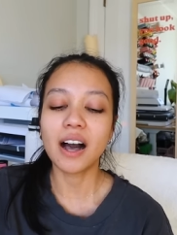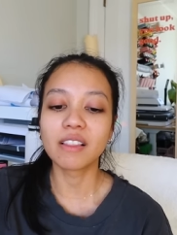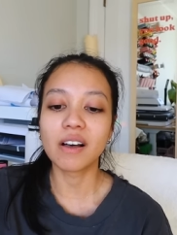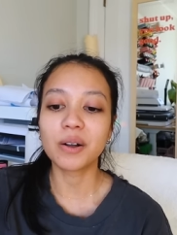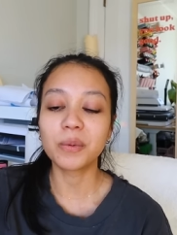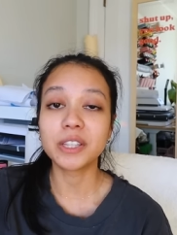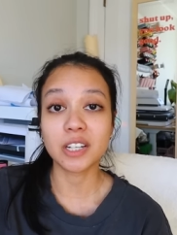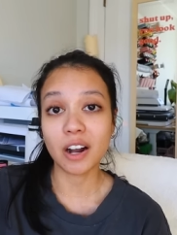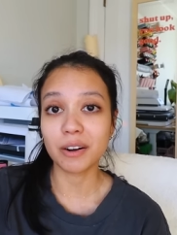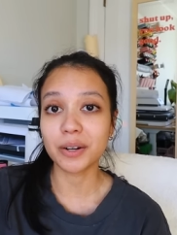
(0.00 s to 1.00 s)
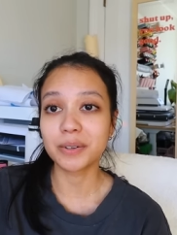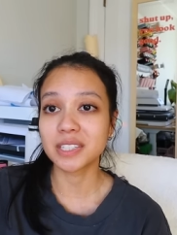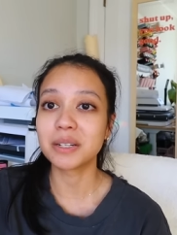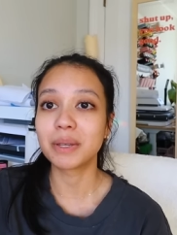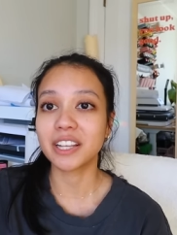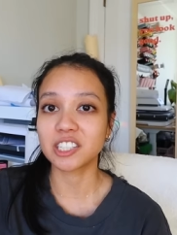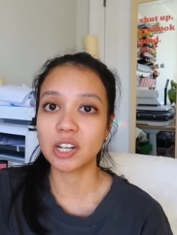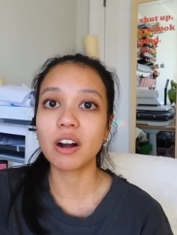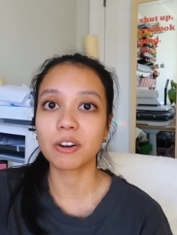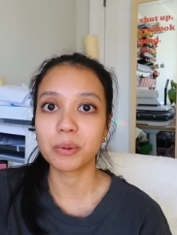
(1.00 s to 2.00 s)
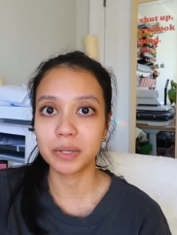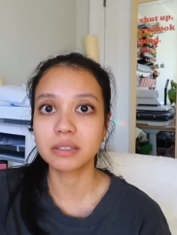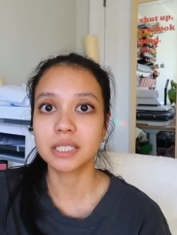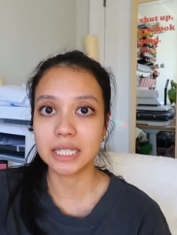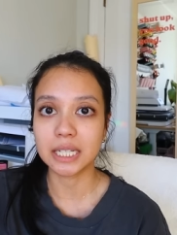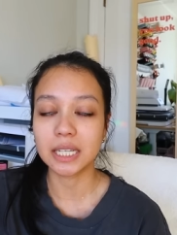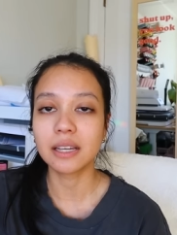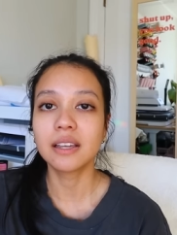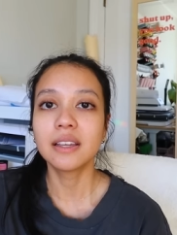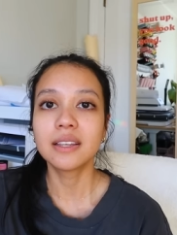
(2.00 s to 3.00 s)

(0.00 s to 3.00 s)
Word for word: along with taro. It's gonna be like a taro milk tea